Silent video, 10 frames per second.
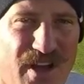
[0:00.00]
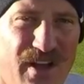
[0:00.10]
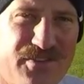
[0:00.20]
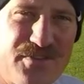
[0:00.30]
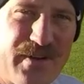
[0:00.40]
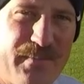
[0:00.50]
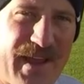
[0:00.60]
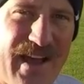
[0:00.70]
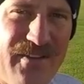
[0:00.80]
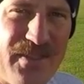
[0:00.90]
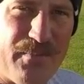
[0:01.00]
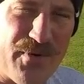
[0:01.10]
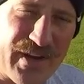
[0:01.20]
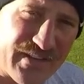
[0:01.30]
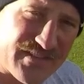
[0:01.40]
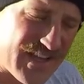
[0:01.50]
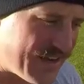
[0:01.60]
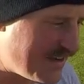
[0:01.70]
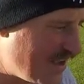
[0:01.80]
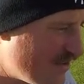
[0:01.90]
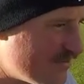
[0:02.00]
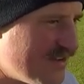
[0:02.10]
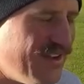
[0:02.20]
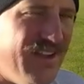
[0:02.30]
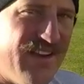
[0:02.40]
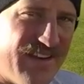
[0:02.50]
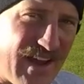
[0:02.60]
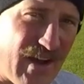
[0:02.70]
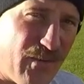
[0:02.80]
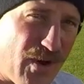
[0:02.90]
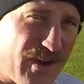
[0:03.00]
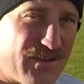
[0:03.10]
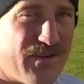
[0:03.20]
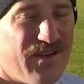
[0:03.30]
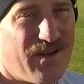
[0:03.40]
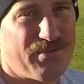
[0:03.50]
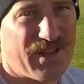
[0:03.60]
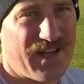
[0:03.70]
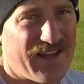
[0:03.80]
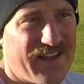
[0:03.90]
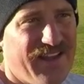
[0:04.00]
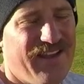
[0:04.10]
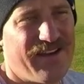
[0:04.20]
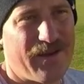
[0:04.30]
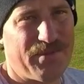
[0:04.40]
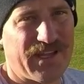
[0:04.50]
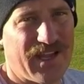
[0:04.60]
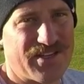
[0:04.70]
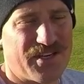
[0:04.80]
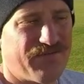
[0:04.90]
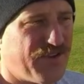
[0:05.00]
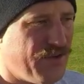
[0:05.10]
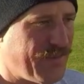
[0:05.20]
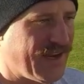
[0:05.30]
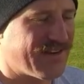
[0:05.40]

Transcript: all trimmed out and the perennials cut down, now I want to apply an application of humate.